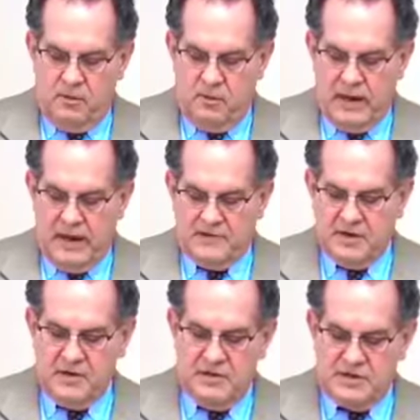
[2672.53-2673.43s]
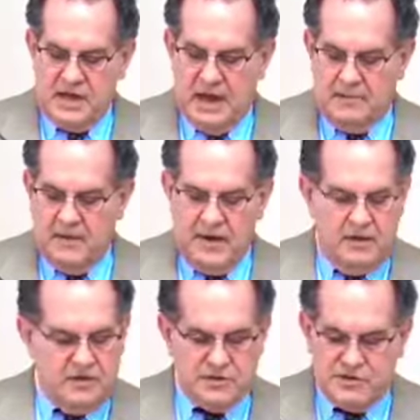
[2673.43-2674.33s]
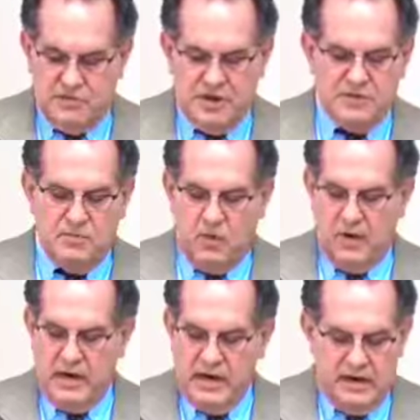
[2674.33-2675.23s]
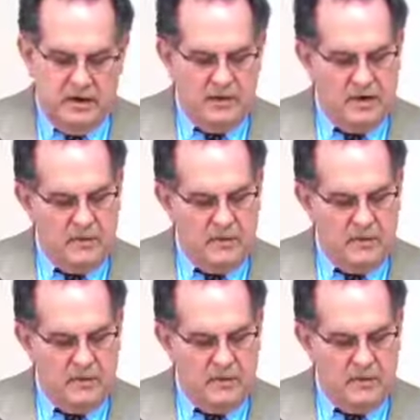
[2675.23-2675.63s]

We're going to have to stop there. There's so much more in here.